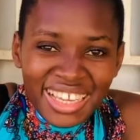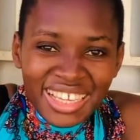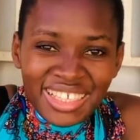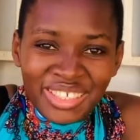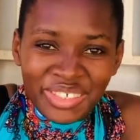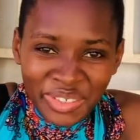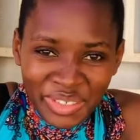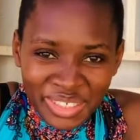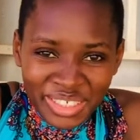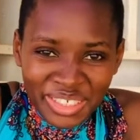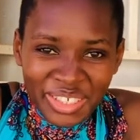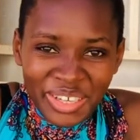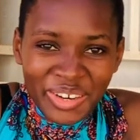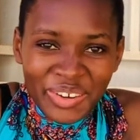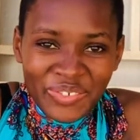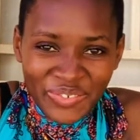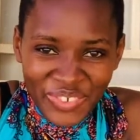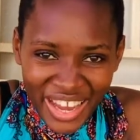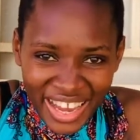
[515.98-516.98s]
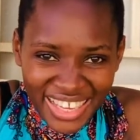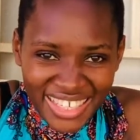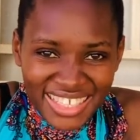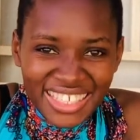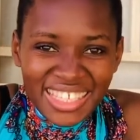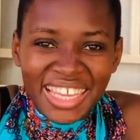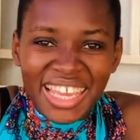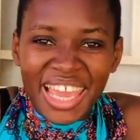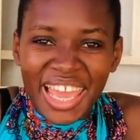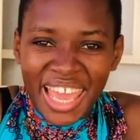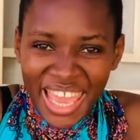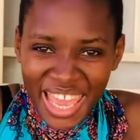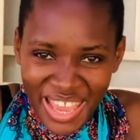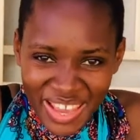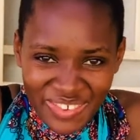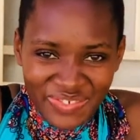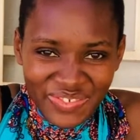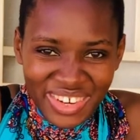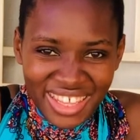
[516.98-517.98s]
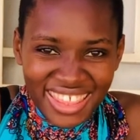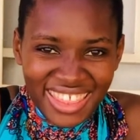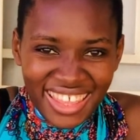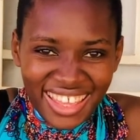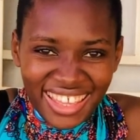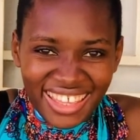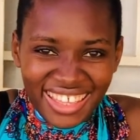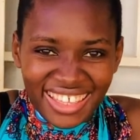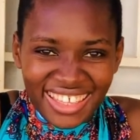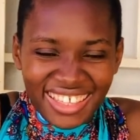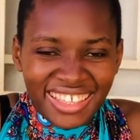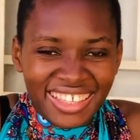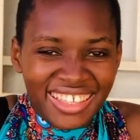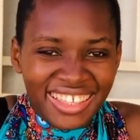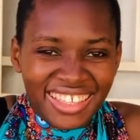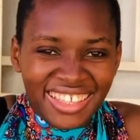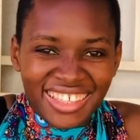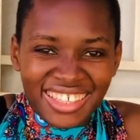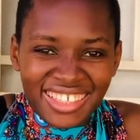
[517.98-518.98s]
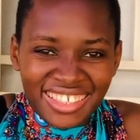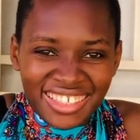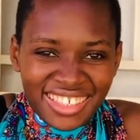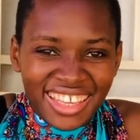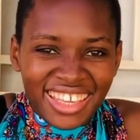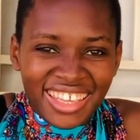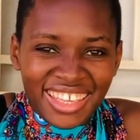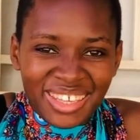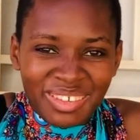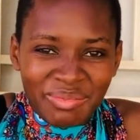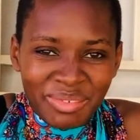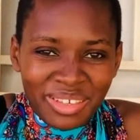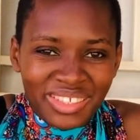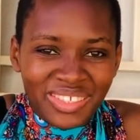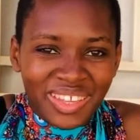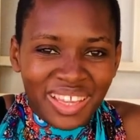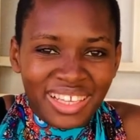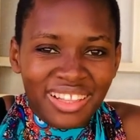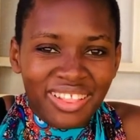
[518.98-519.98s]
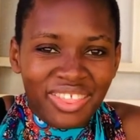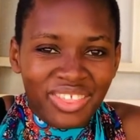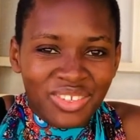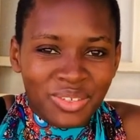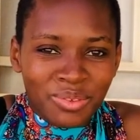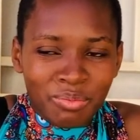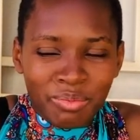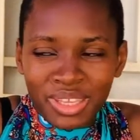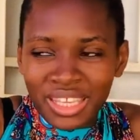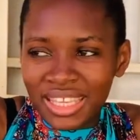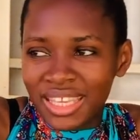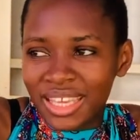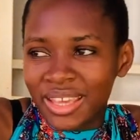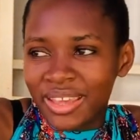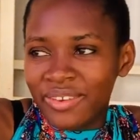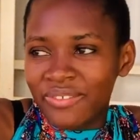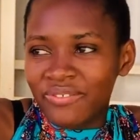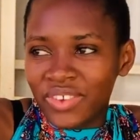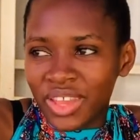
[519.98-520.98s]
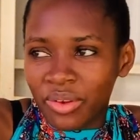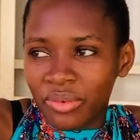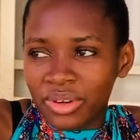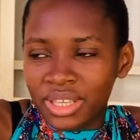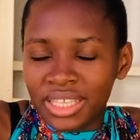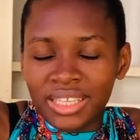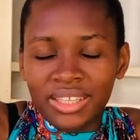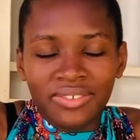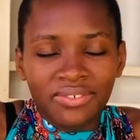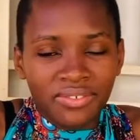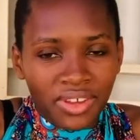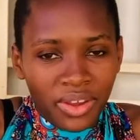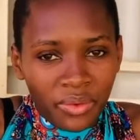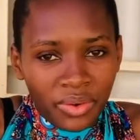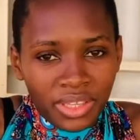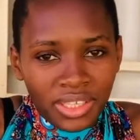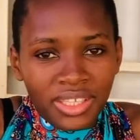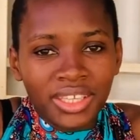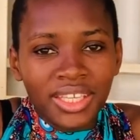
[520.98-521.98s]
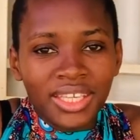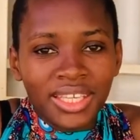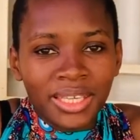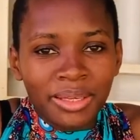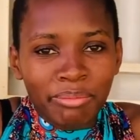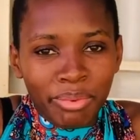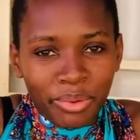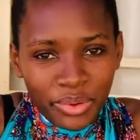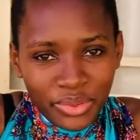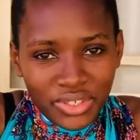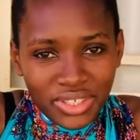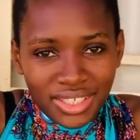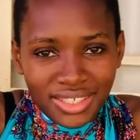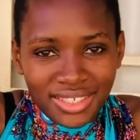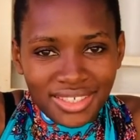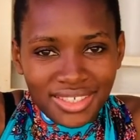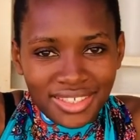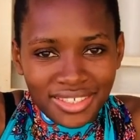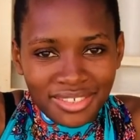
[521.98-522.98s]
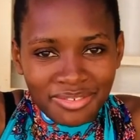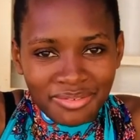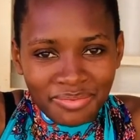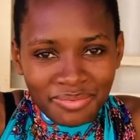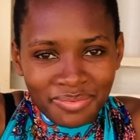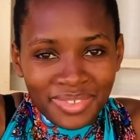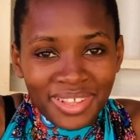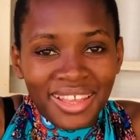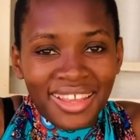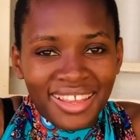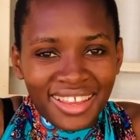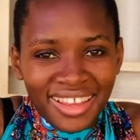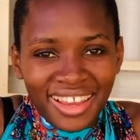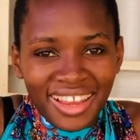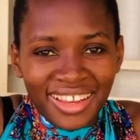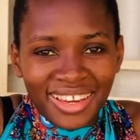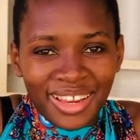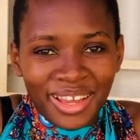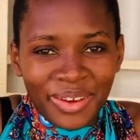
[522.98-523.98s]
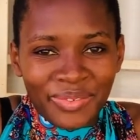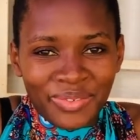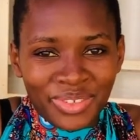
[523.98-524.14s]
Don't convert everything. Take your mental health to be very, very important. I love